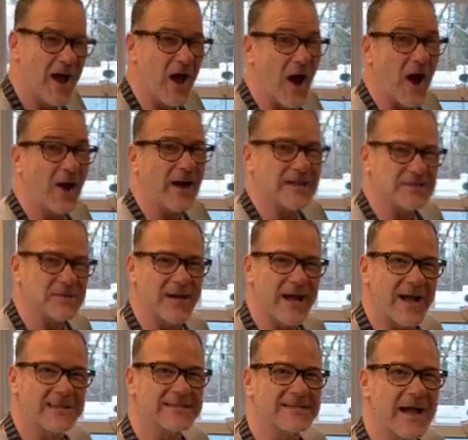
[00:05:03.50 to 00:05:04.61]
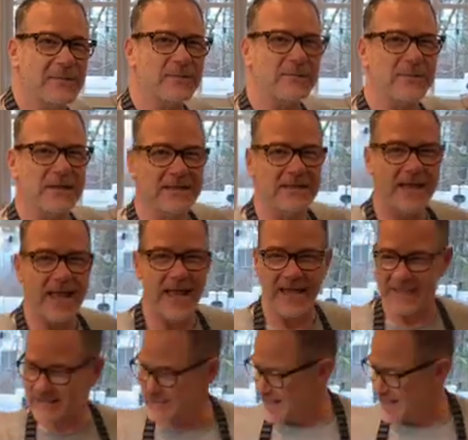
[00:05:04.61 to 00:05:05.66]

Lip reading: All right, so now it's time to beat the eggs.